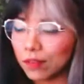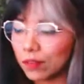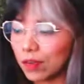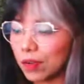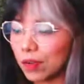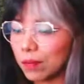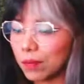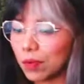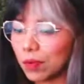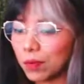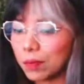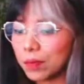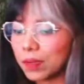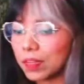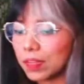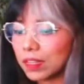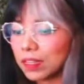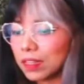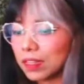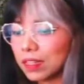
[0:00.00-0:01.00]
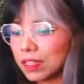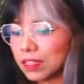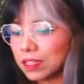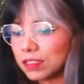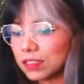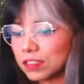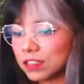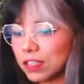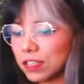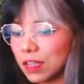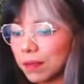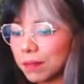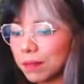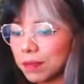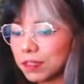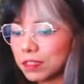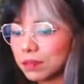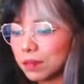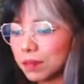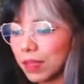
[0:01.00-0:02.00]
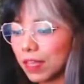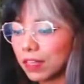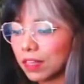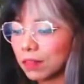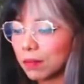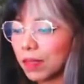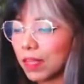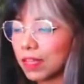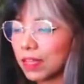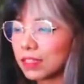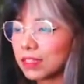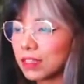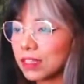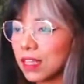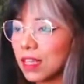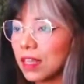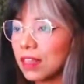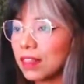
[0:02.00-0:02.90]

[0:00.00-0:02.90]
from opening these Champions Path packs